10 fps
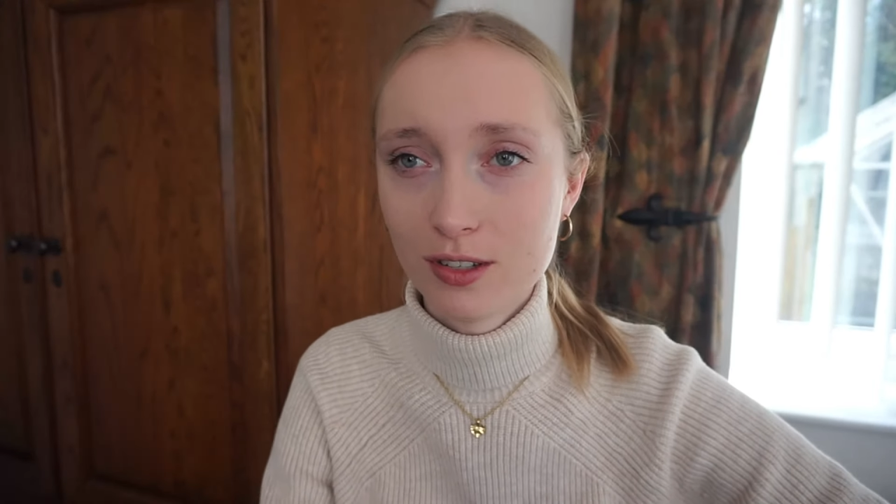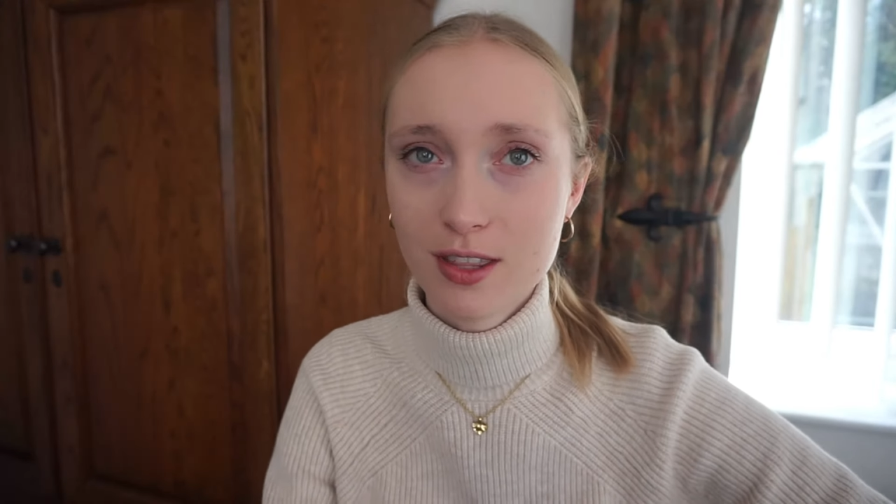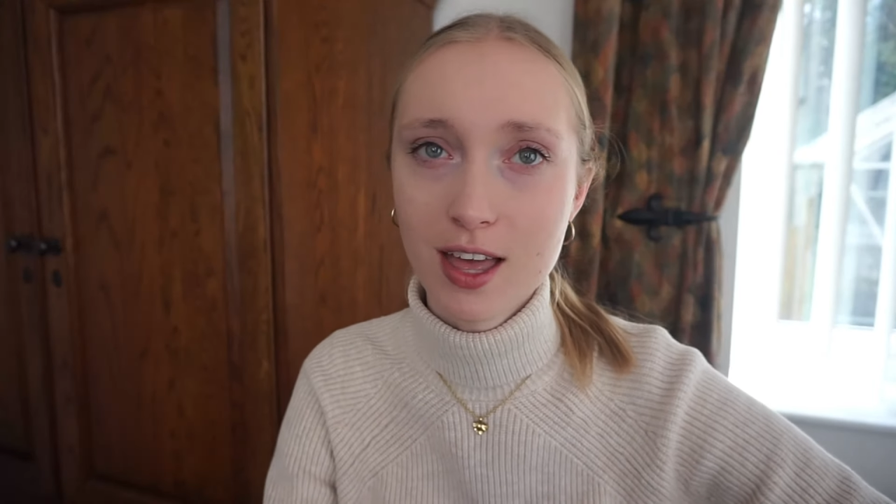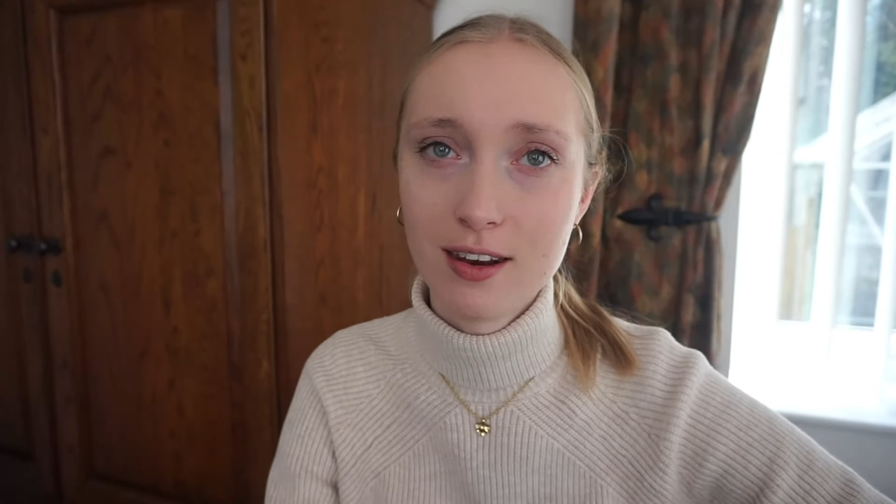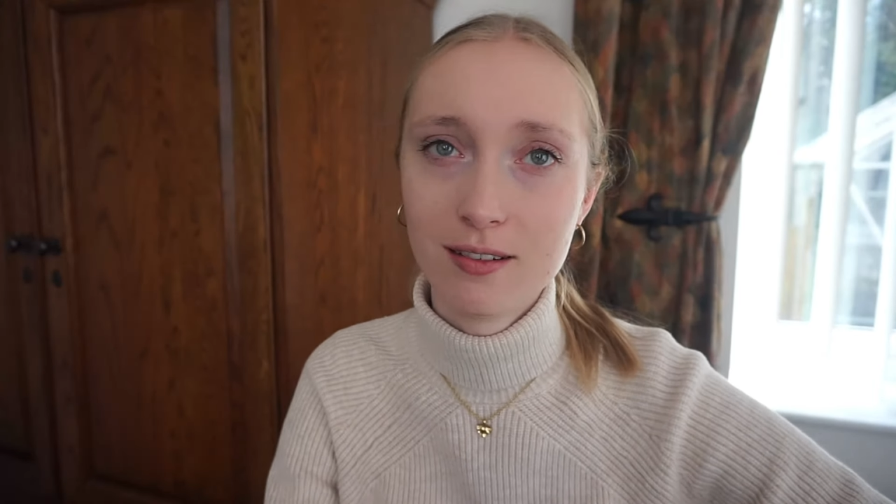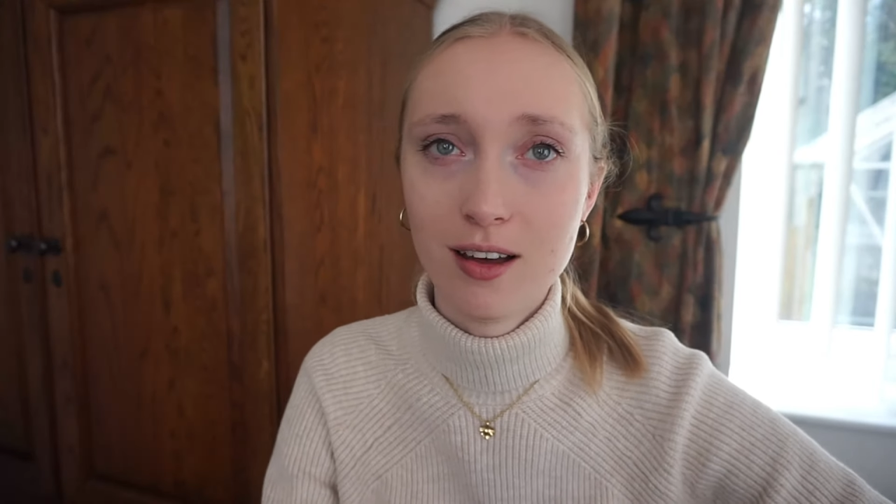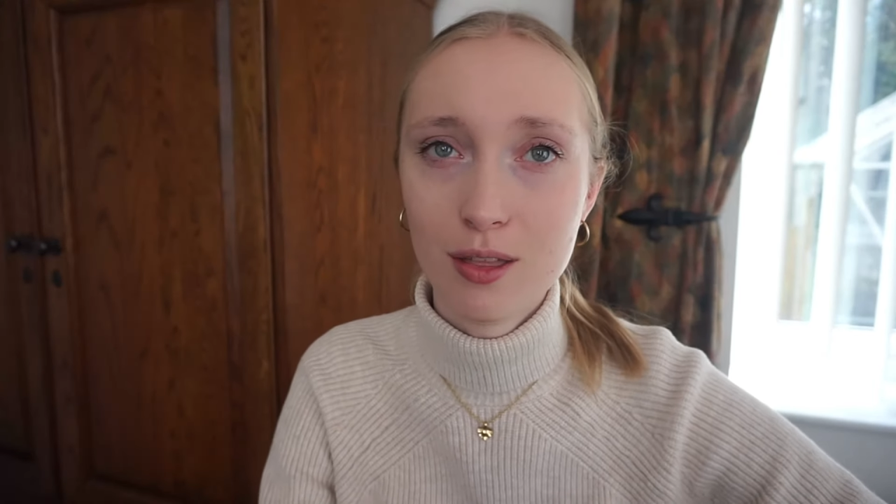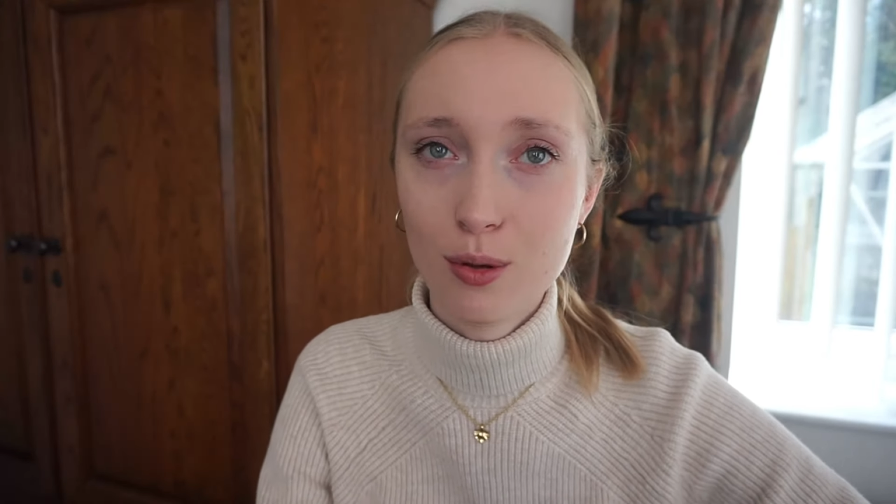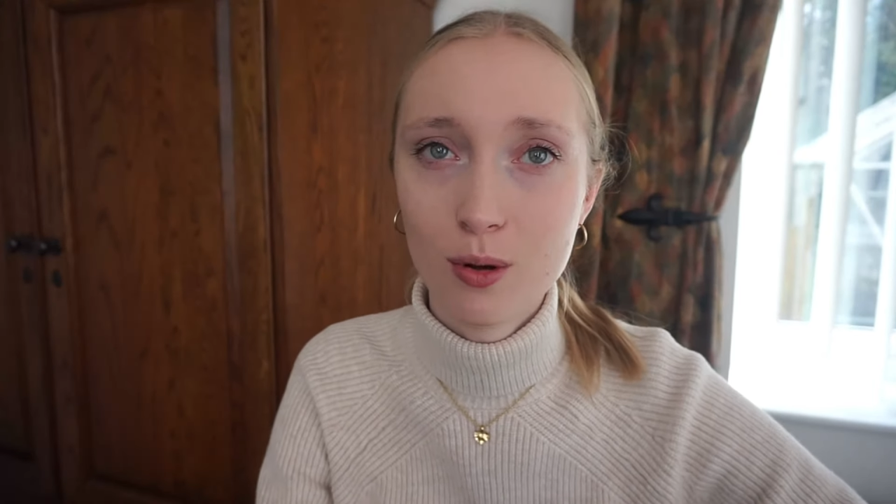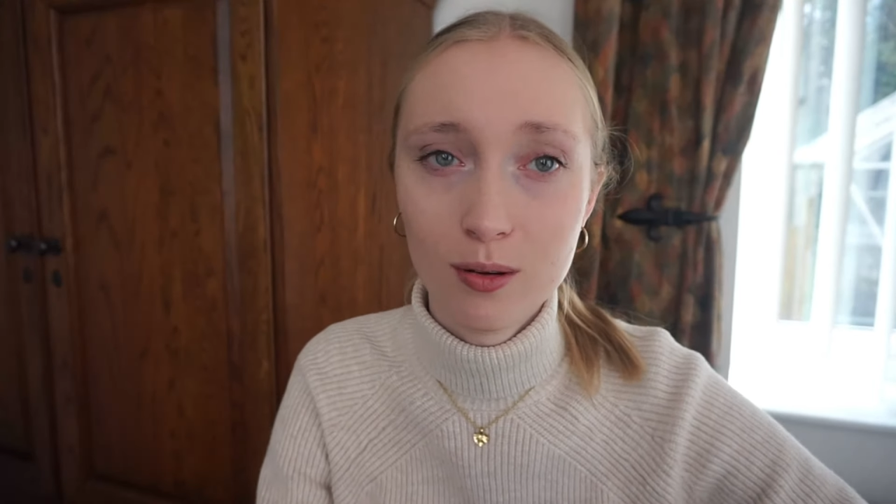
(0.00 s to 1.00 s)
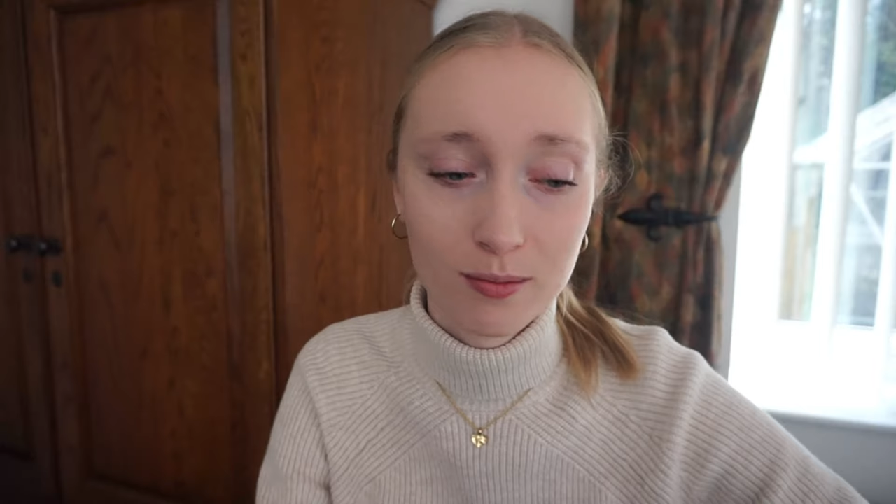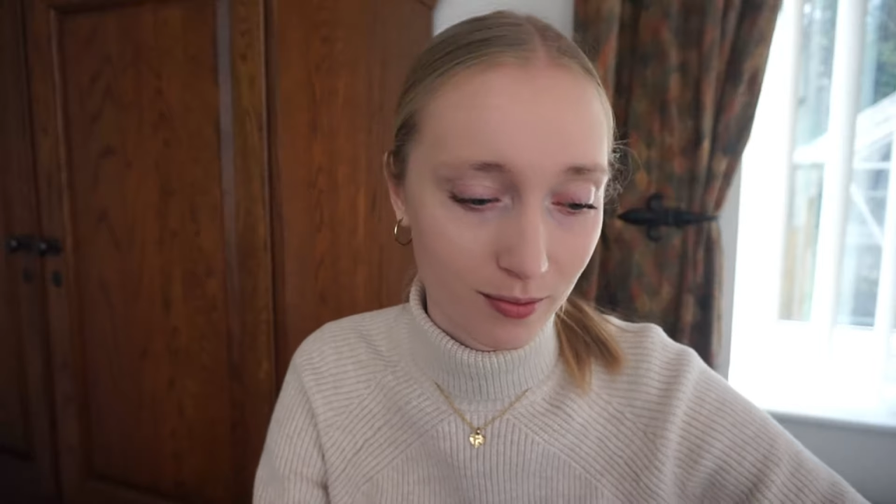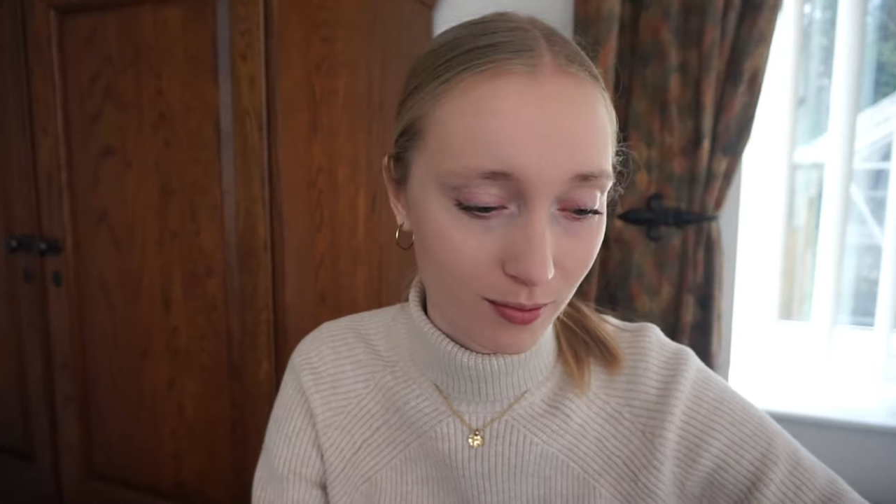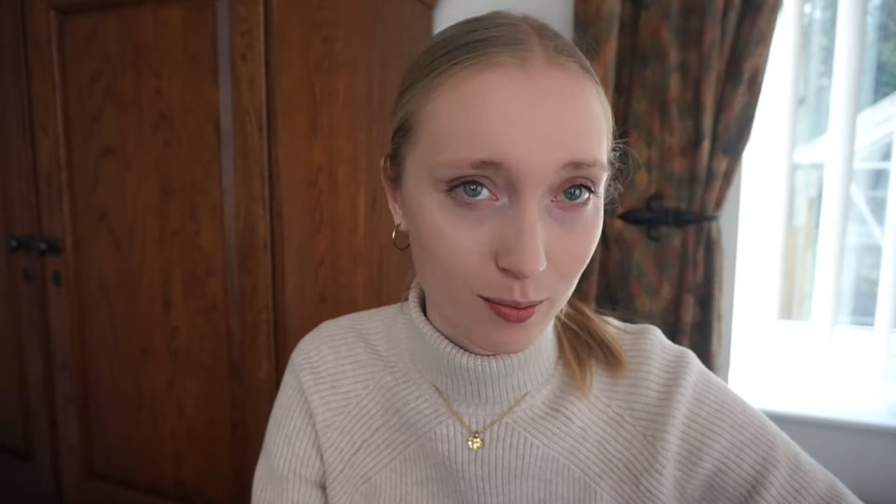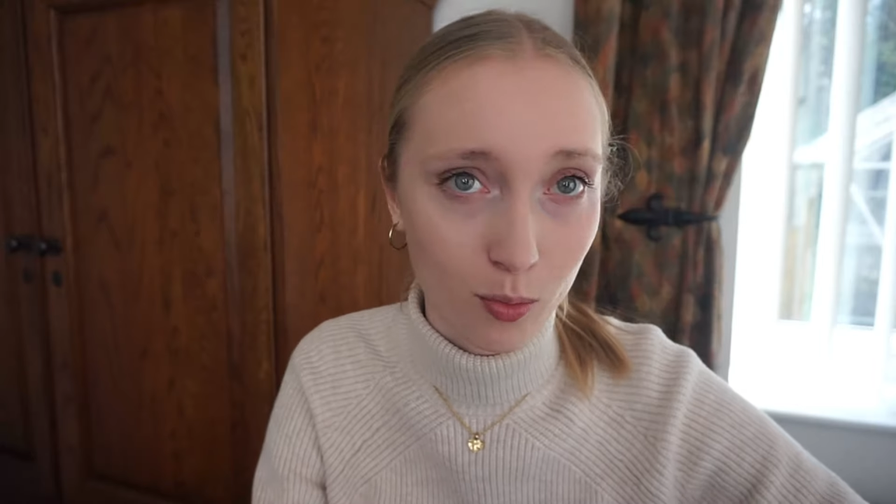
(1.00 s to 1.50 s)
then I thought
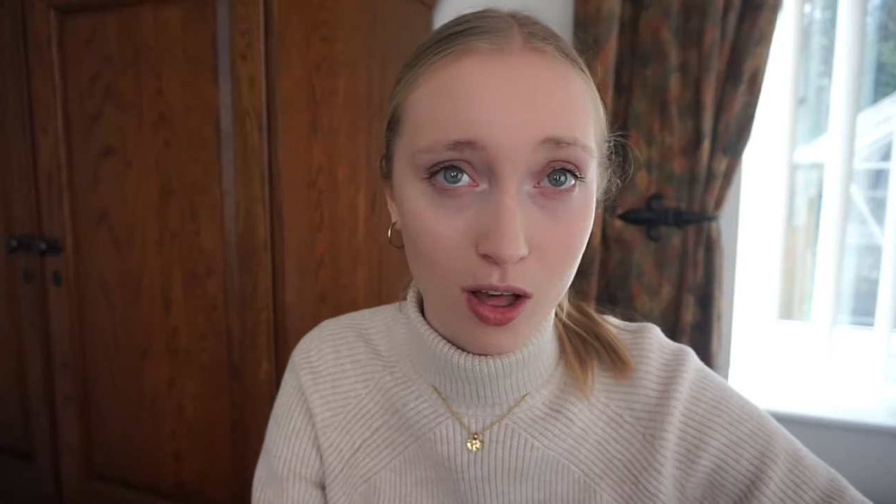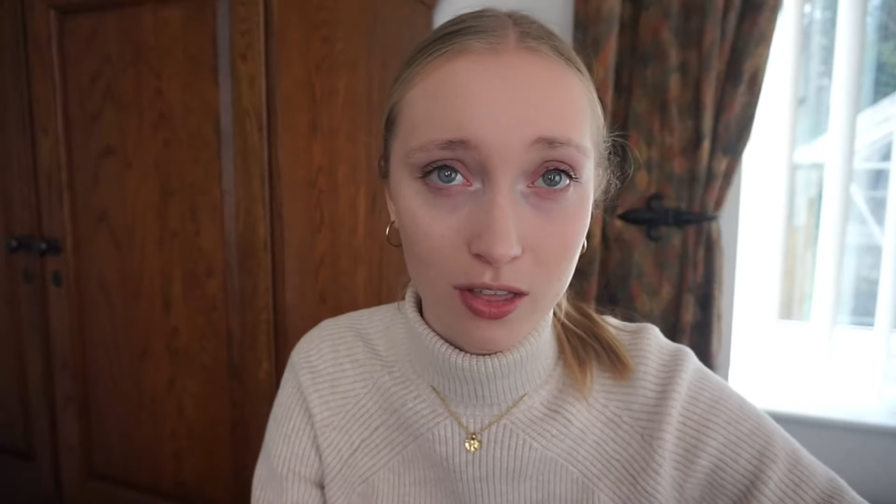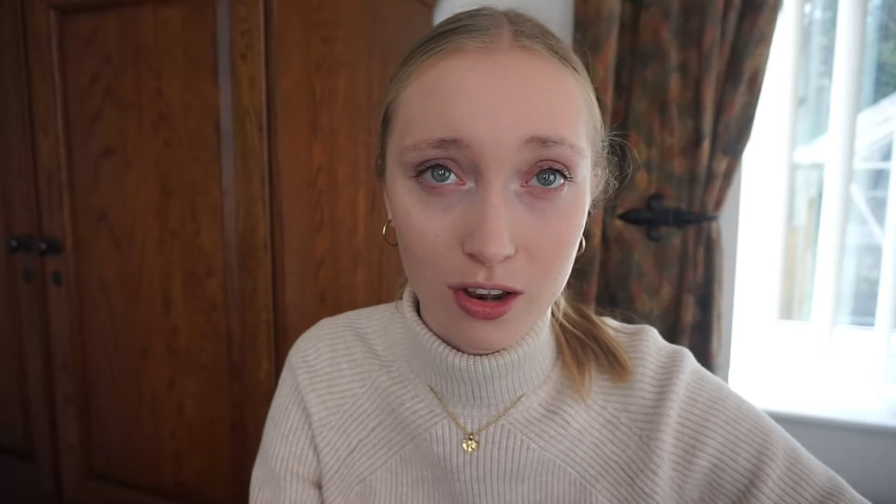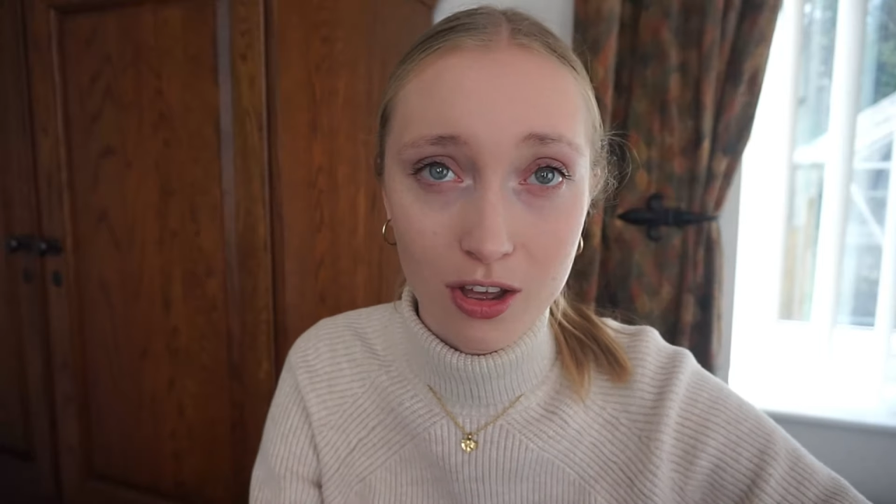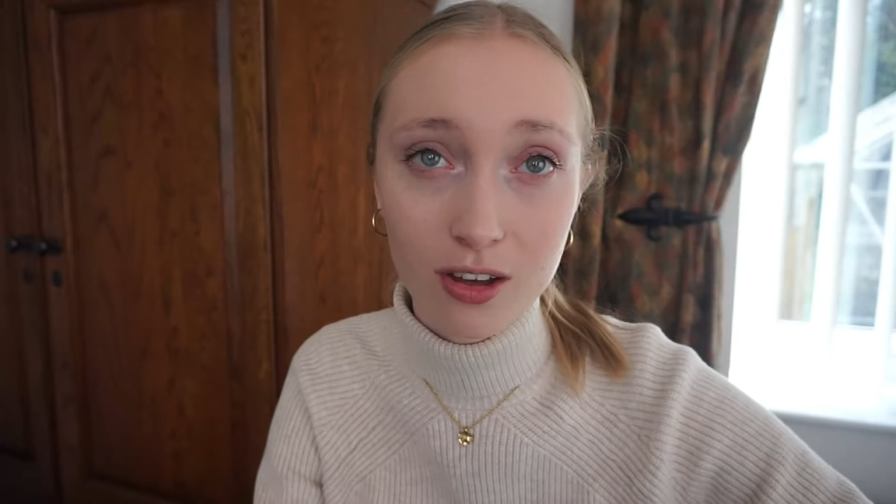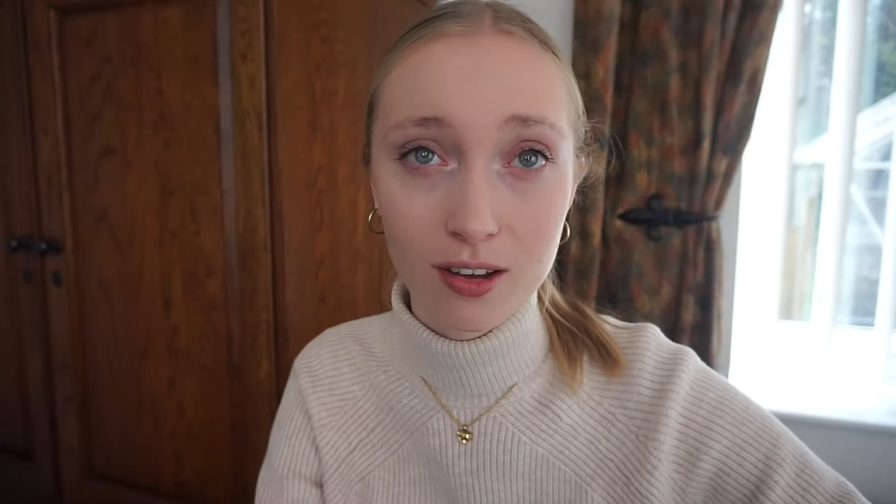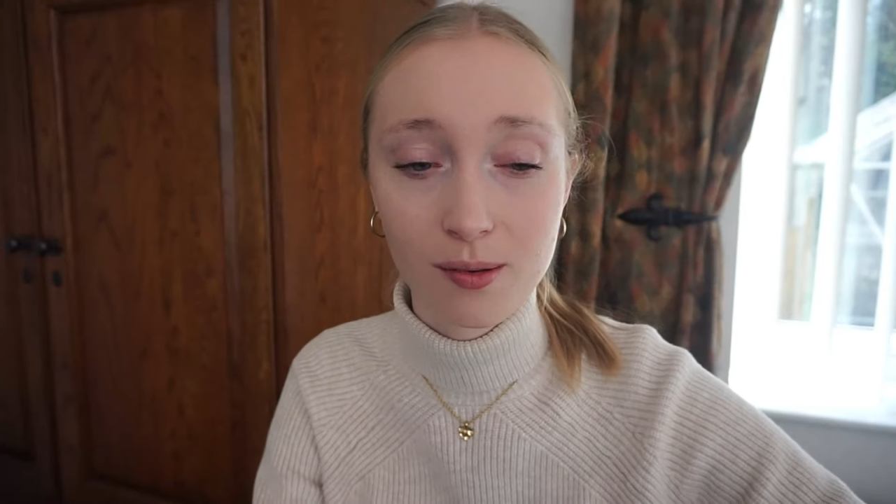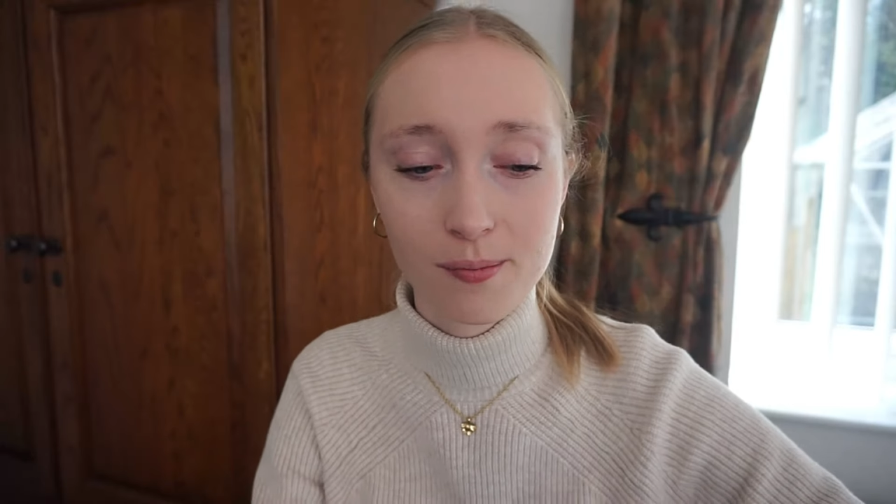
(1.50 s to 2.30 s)
worth a look.